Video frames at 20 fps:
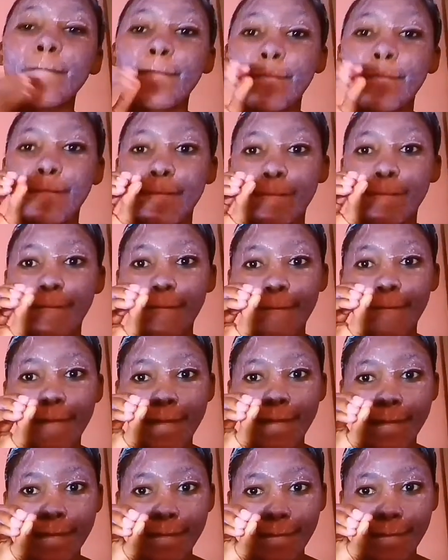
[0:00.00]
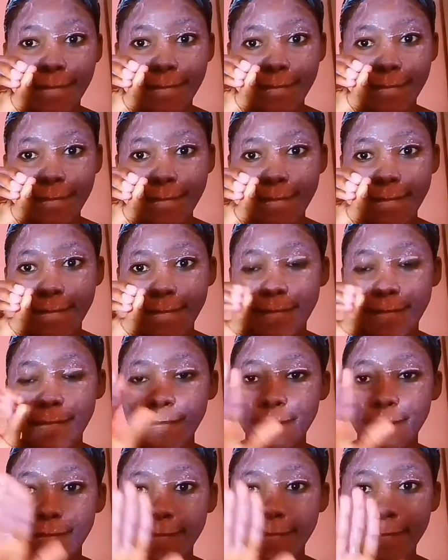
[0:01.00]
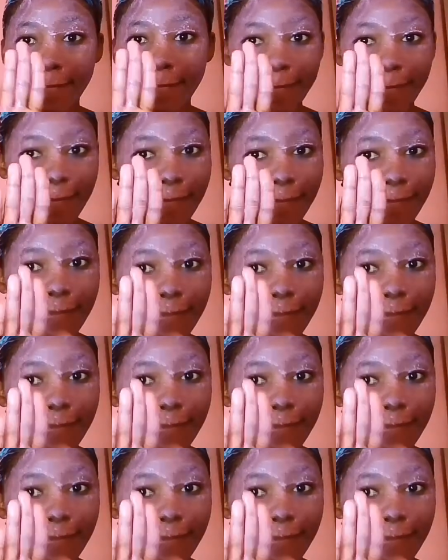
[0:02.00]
Yeah, and you can see I'm not using my nails.